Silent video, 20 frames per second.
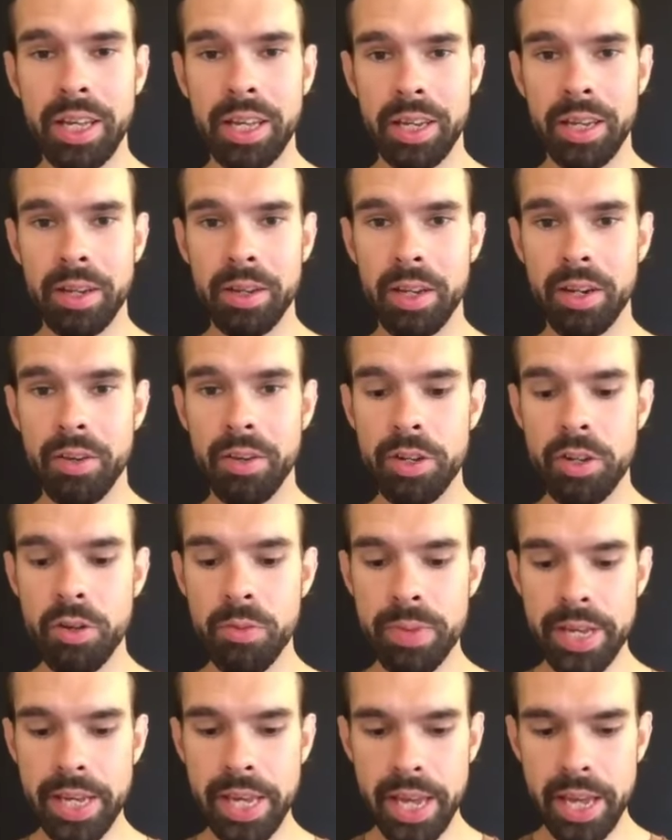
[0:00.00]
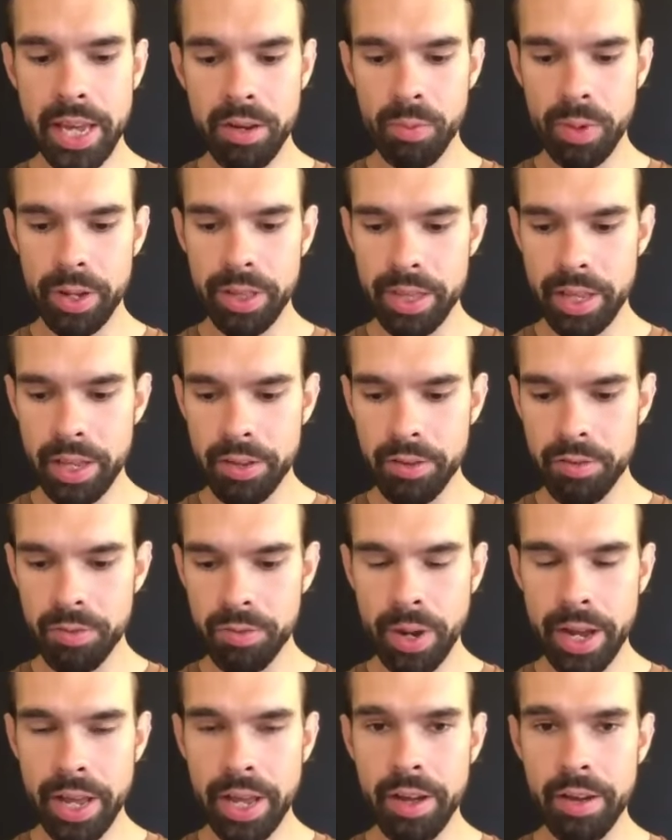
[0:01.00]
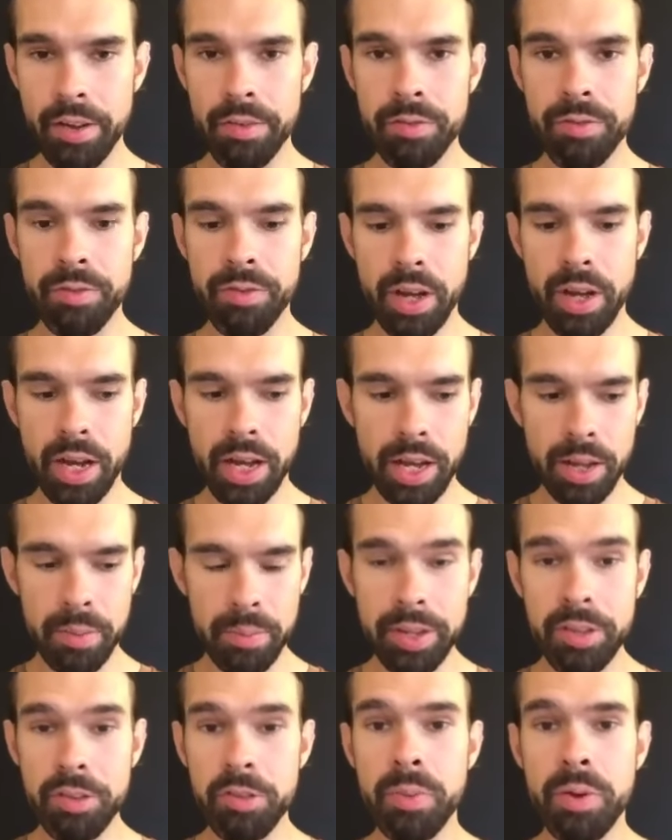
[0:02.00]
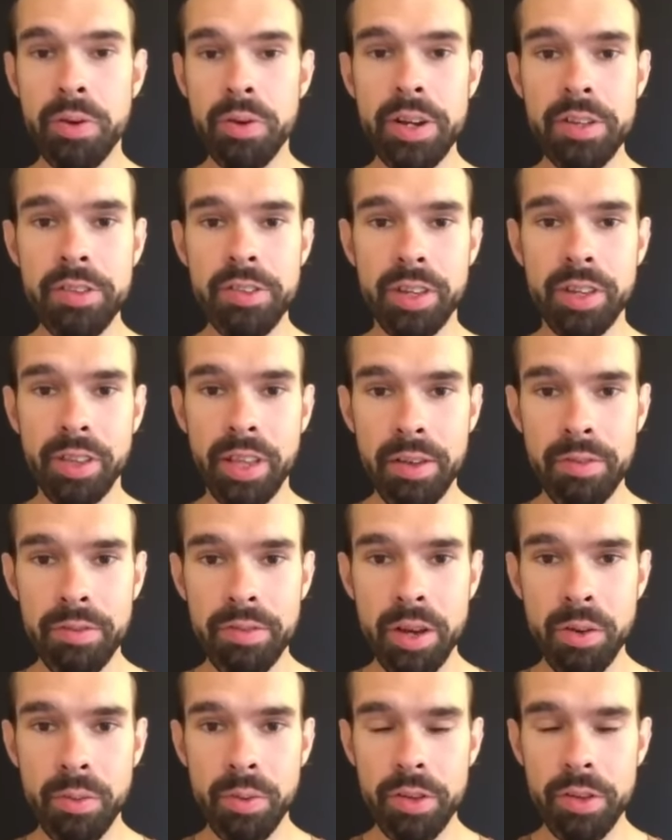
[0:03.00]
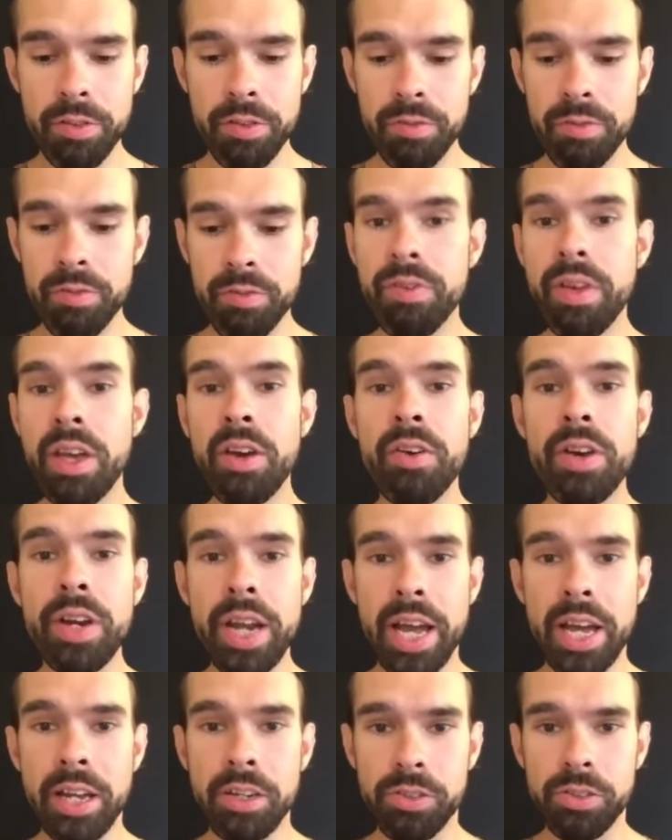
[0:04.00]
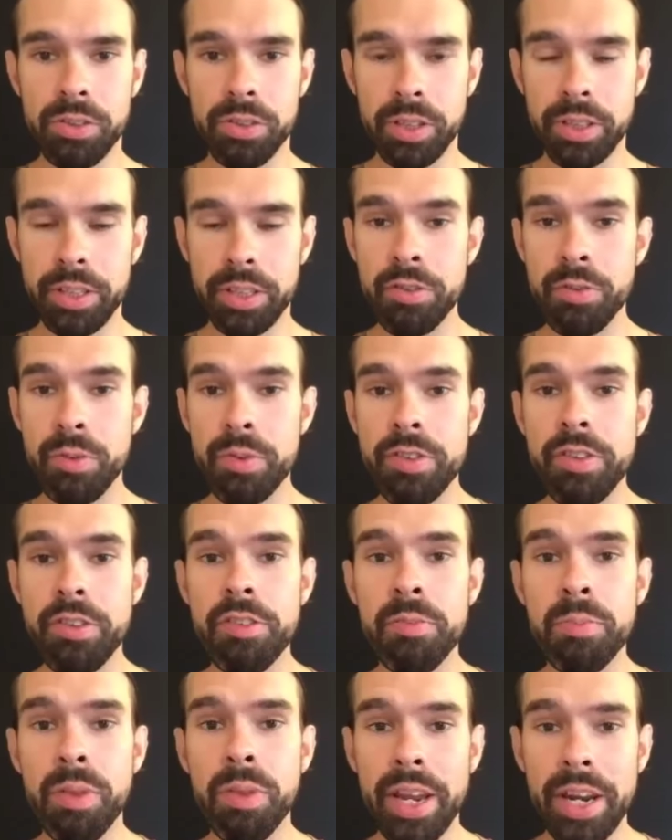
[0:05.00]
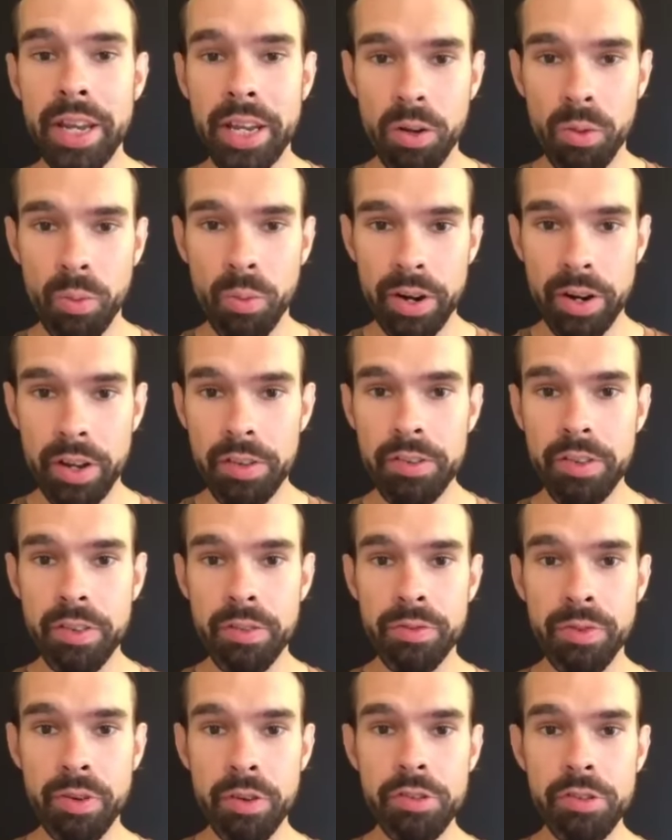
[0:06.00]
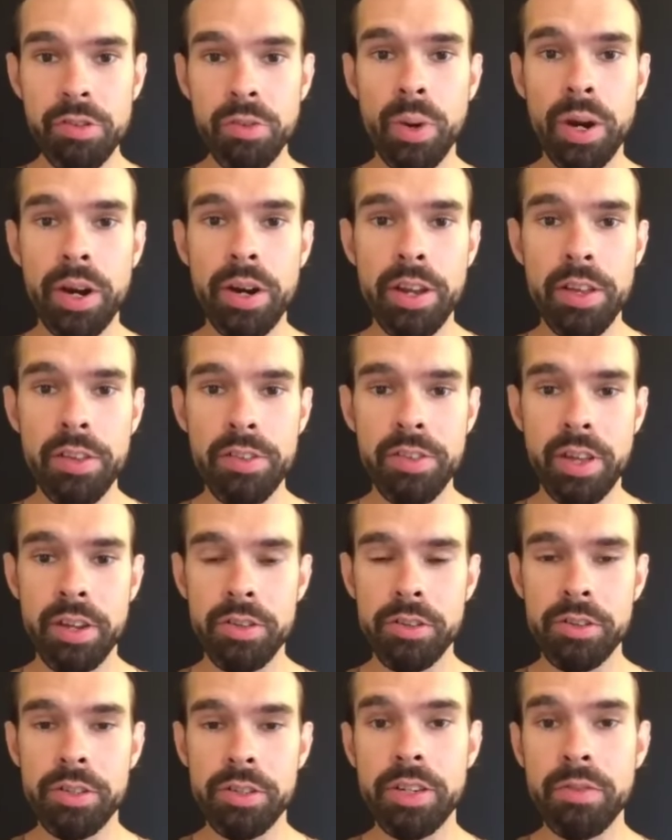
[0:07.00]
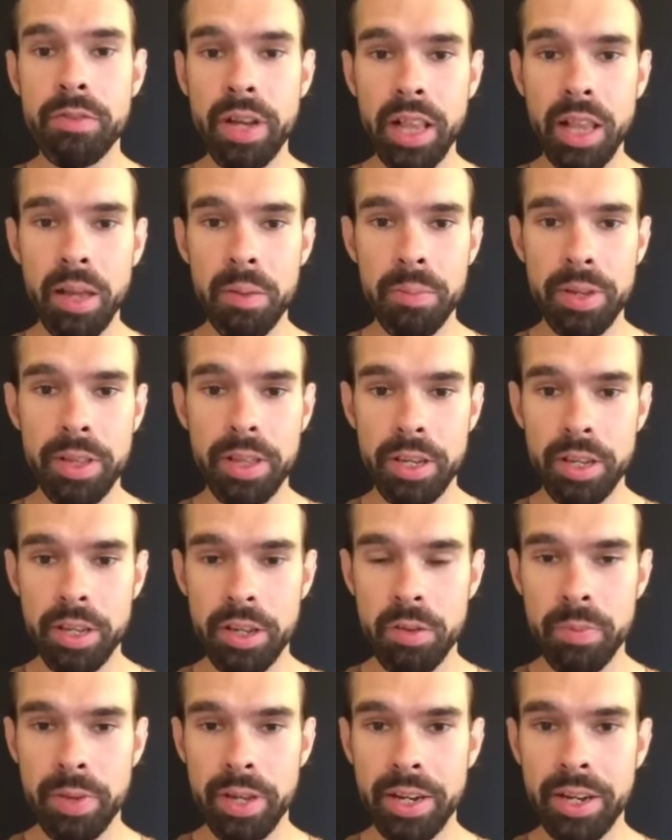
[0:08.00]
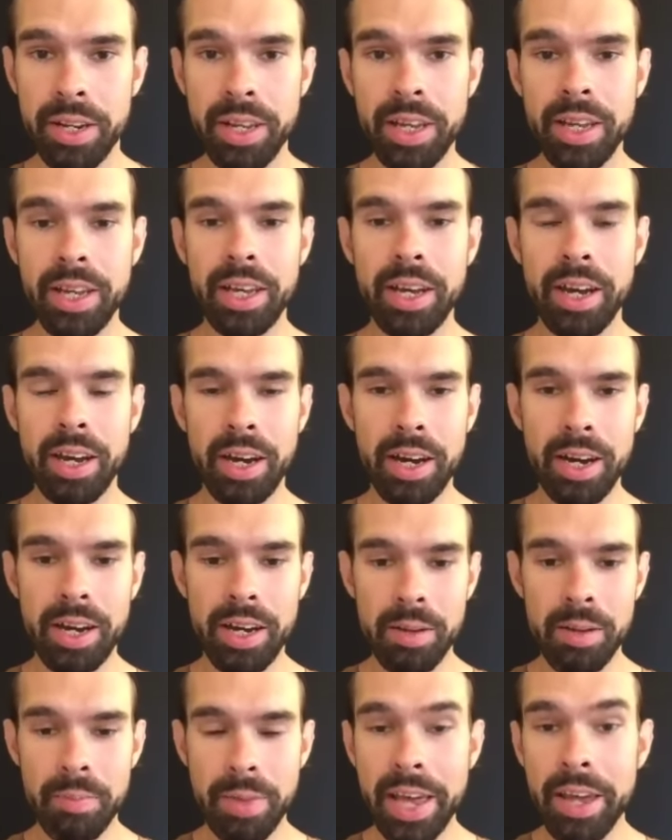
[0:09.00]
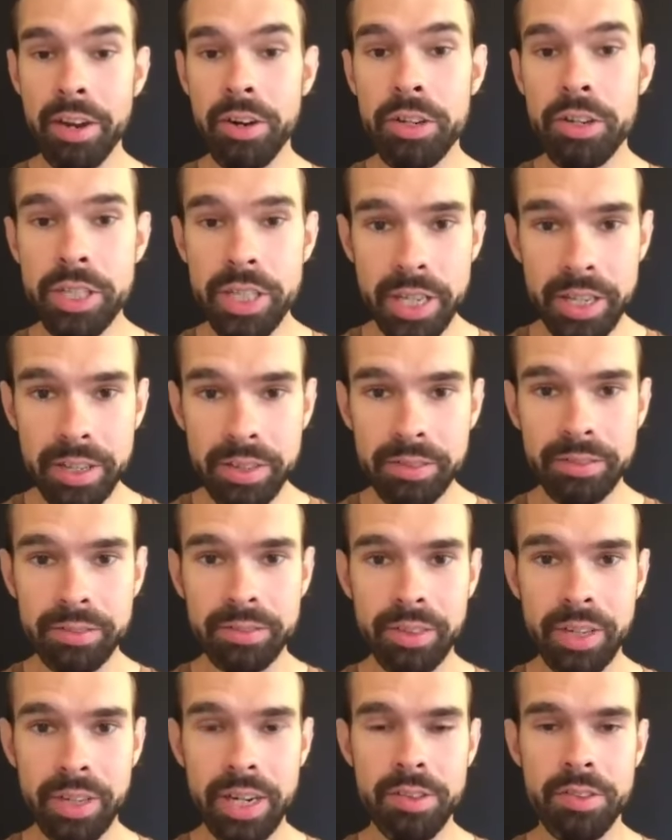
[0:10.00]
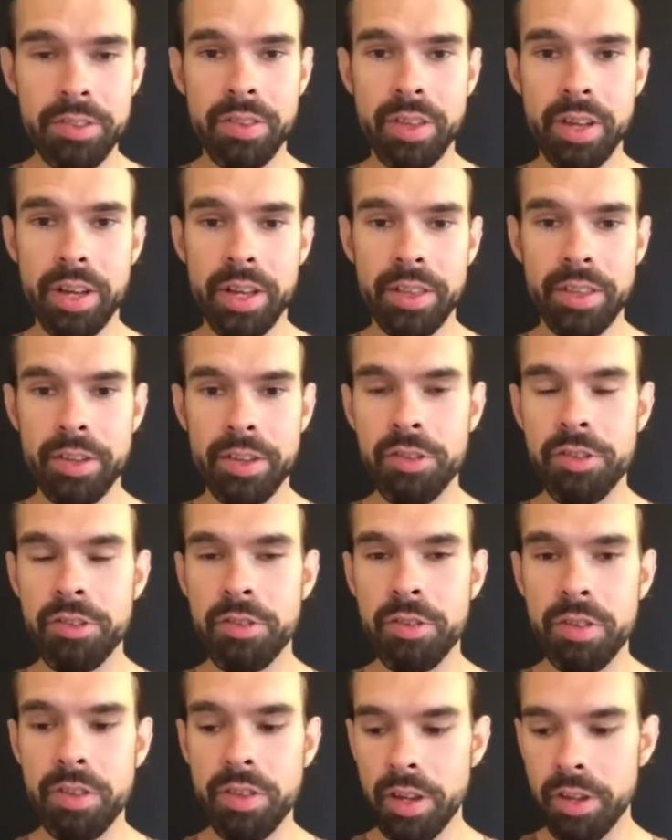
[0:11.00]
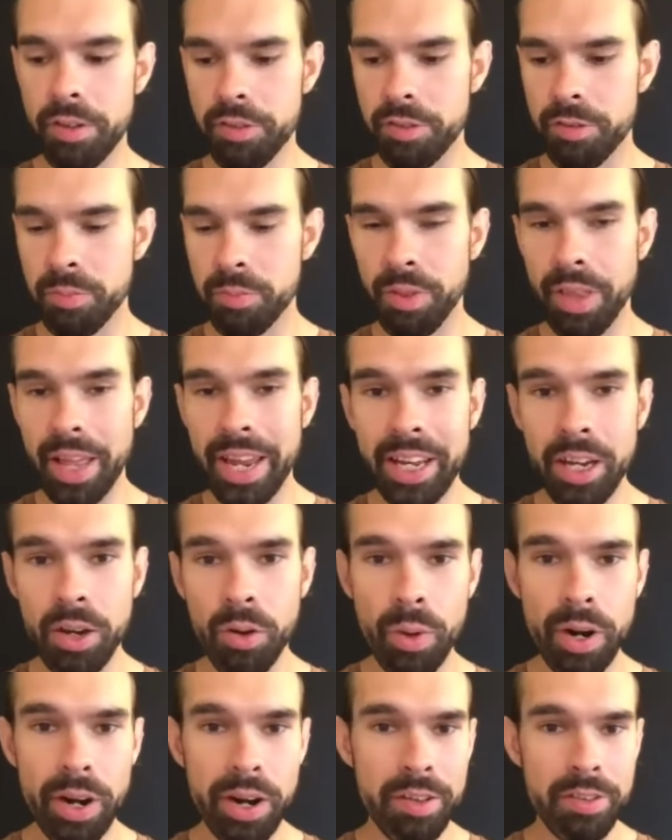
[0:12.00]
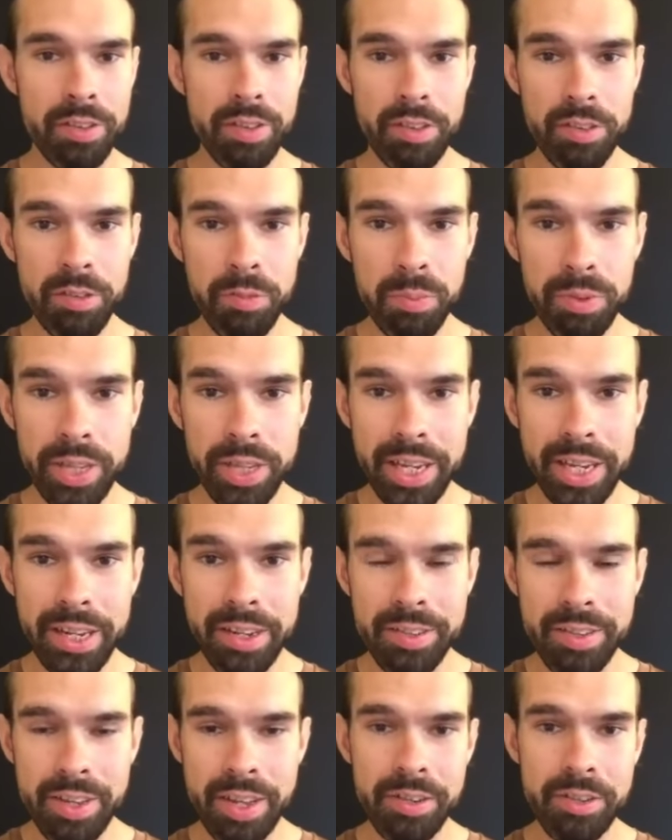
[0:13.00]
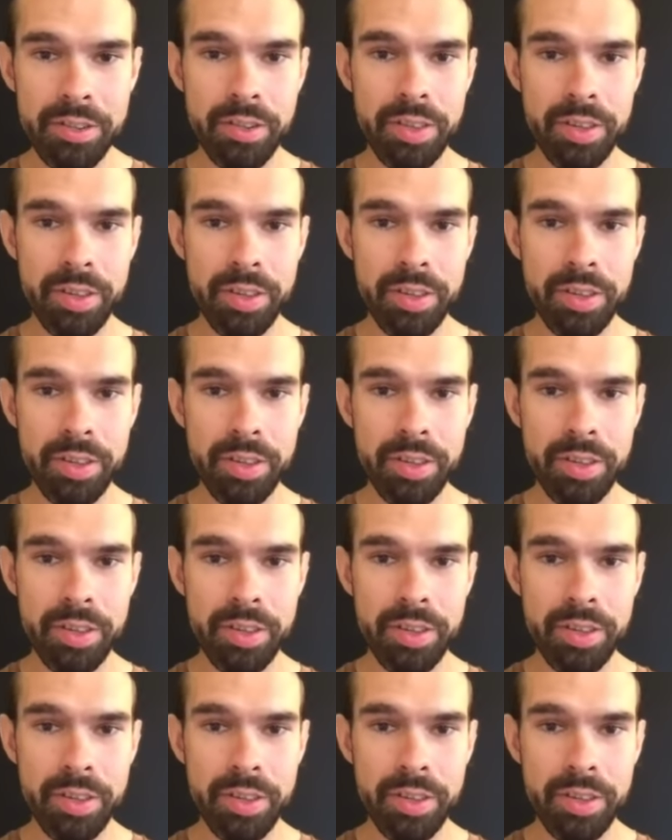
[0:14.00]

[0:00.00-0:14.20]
You know, and you began with this way of experiencing life that was very natural, and this was the splenic awareness, the first awareness center to develop in the human energy, right? So the splenic awareness, the spleen center.